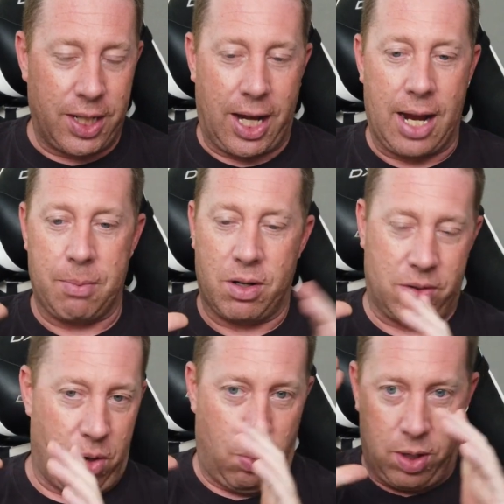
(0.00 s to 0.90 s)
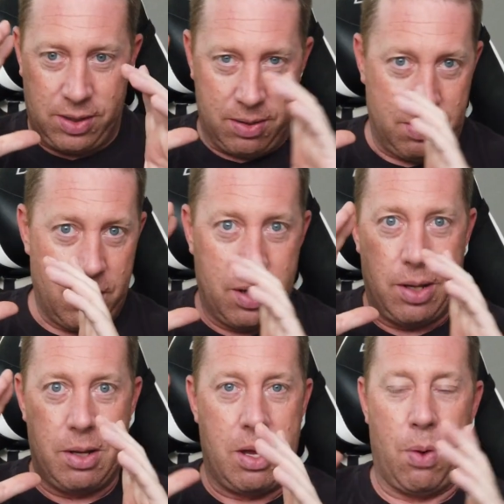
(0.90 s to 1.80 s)
the camera, so it
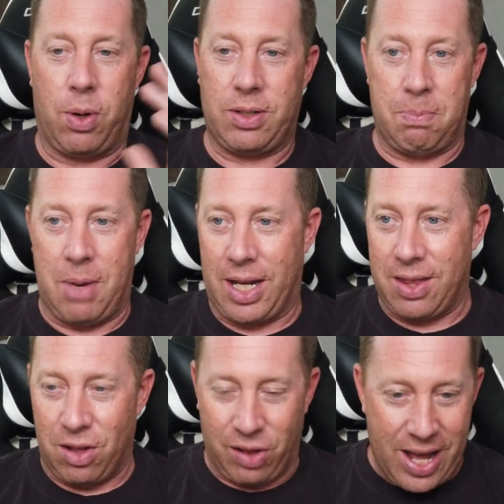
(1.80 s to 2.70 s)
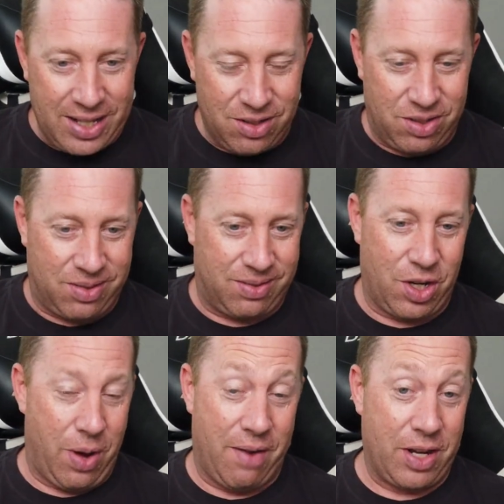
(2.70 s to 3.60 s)
wasn't making the lens,
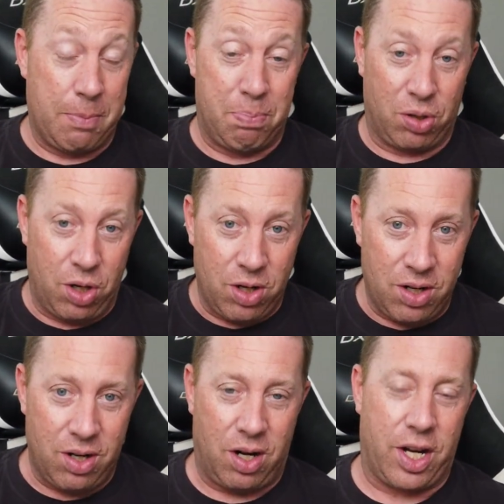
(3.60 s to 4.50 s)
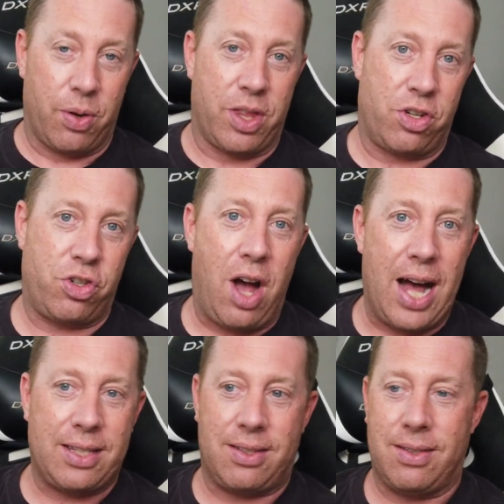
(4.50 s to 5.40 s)
you know, have any blur, you know, in the
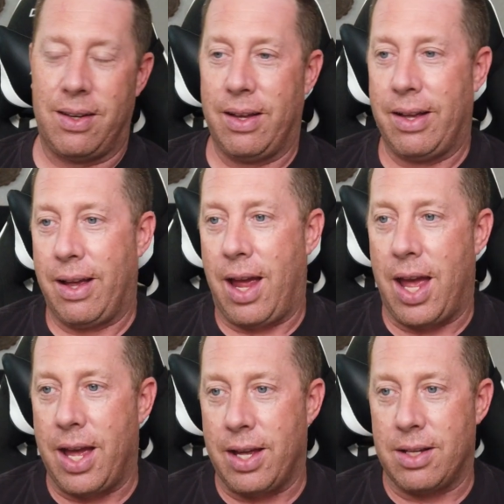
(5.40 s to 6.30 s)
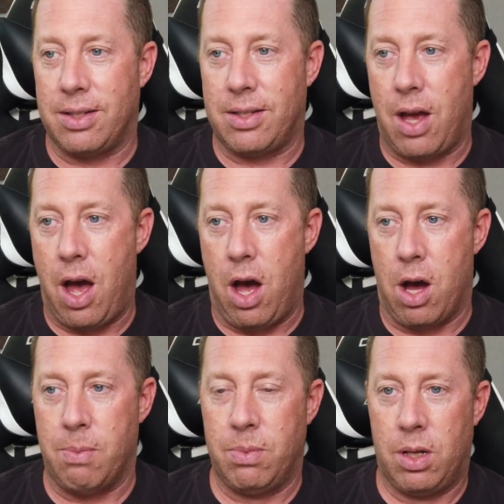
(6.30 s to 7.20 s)
shots, and
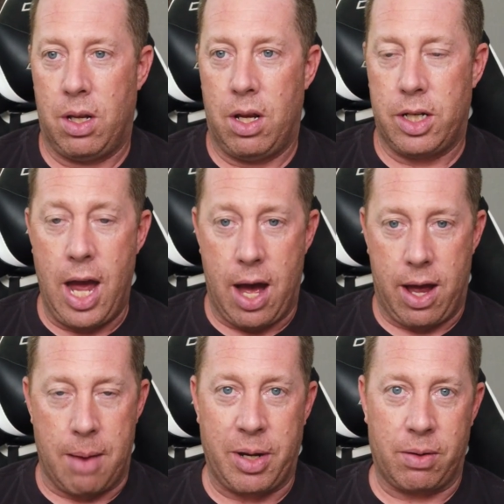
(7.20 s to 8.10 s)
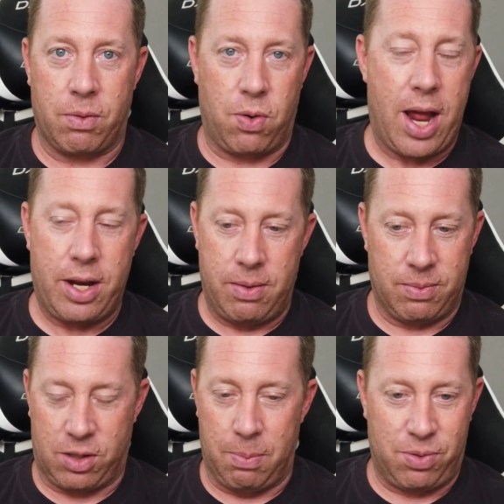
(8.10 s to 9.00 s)
yeah, I mean,
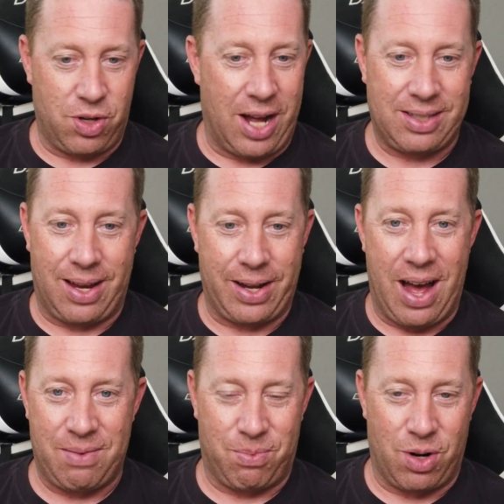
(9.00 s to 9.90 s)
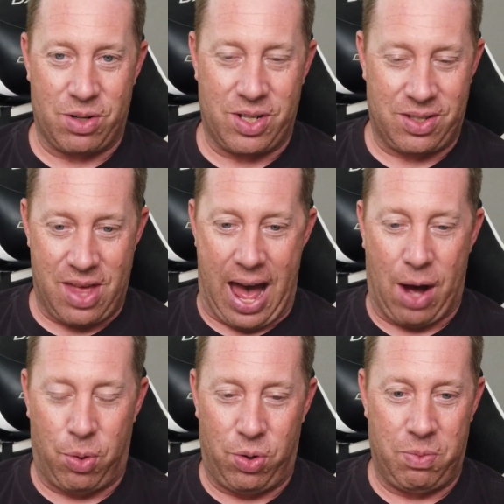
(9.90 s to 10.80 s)
granted, some shots I got were just the
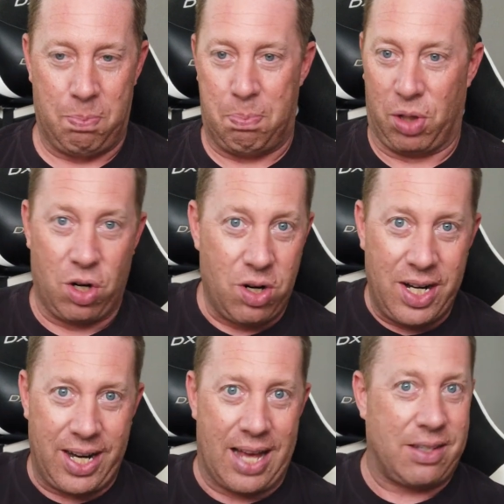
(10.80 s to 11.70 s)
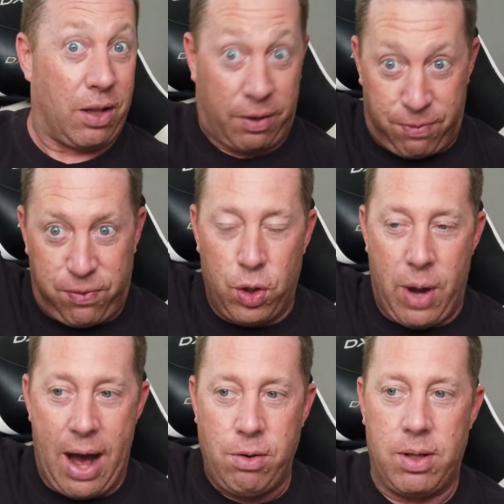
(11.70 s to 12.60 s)
owl blurring as it like
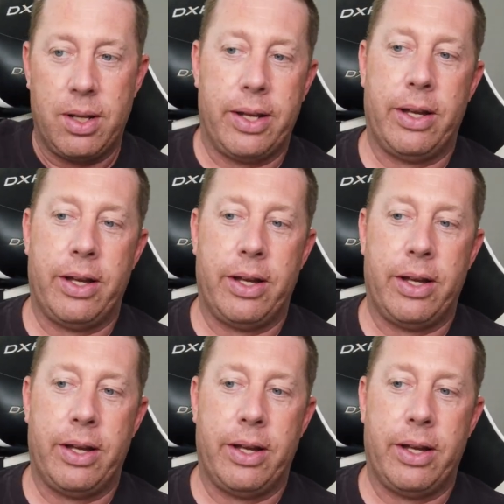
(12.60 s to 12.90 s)
flew out,